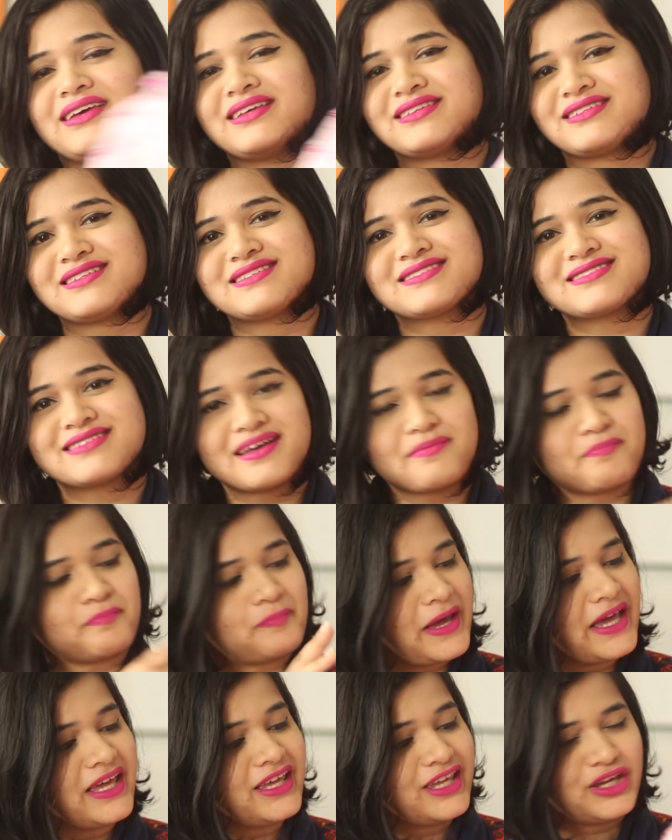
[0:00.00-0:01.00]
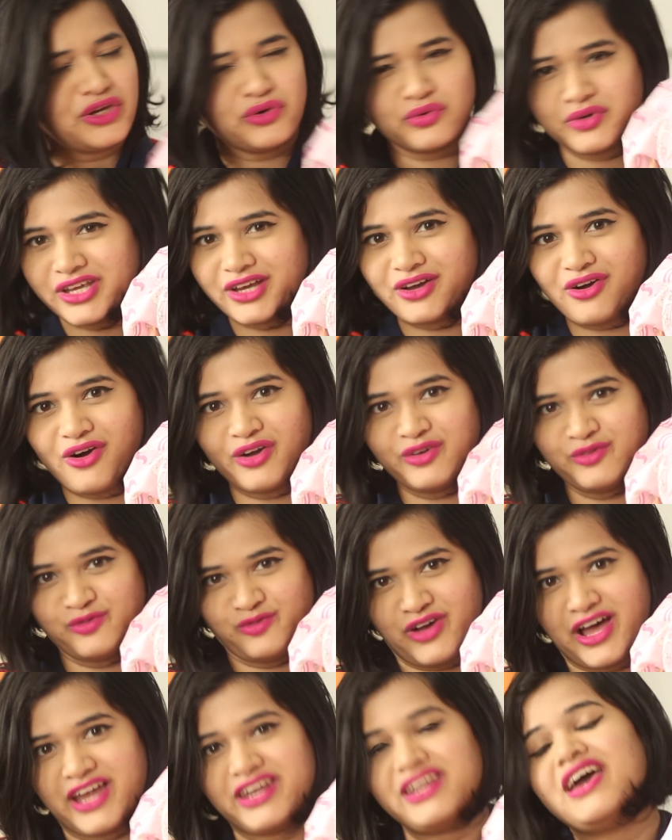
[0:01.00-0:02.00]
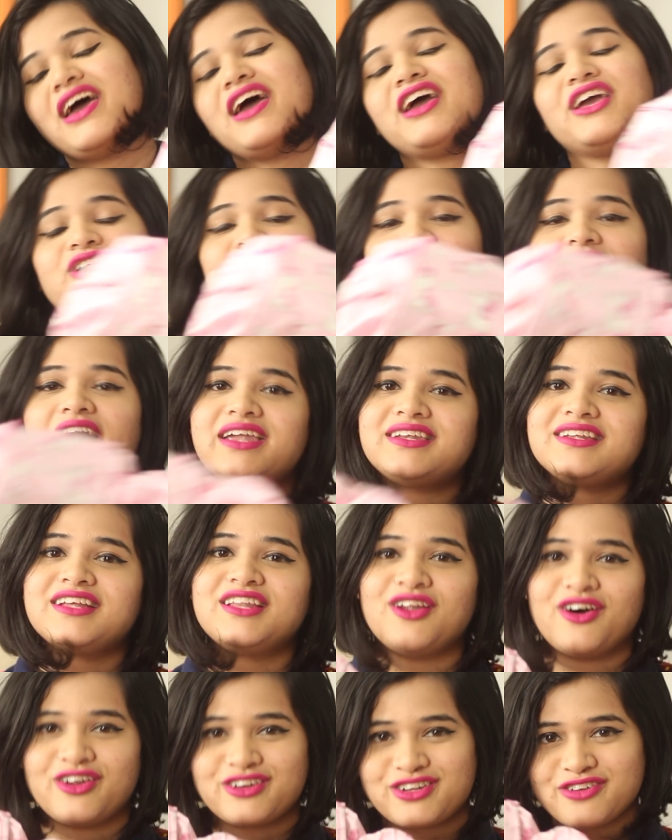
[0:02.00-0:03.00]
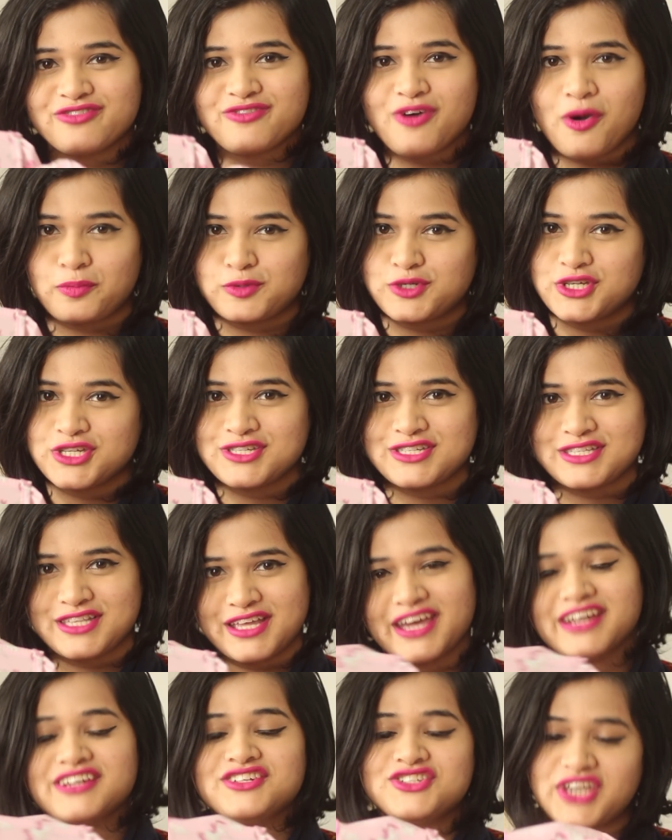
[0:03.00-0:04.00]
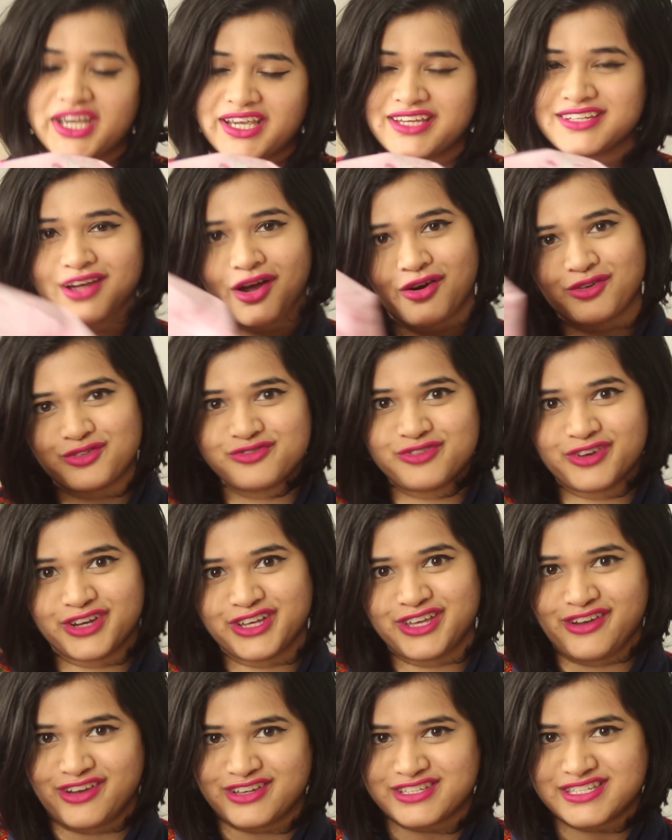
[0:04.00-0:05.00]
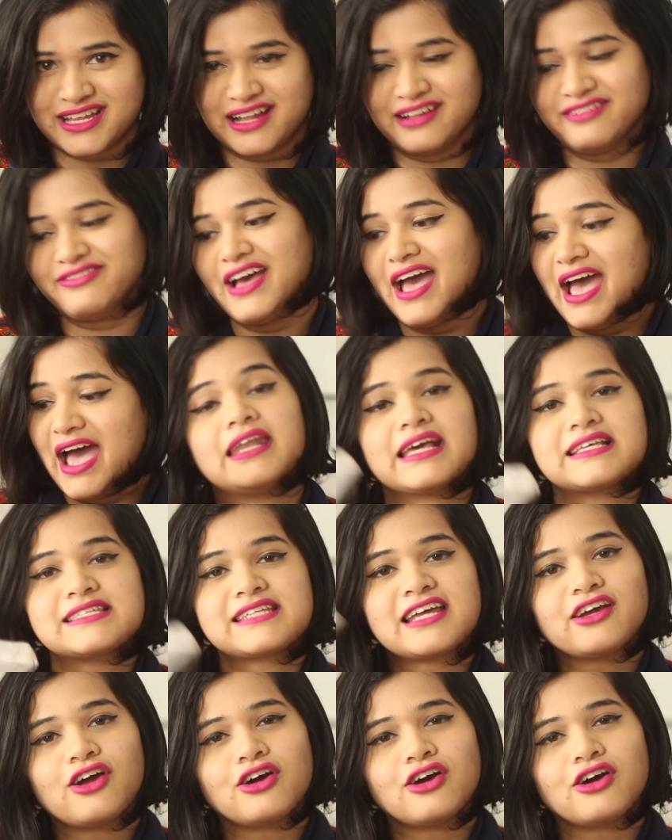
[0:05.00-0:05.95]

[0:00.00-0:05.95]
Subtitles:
It is the pink unicorn one. You get a lot of options there. Check it out for yourself. Next, I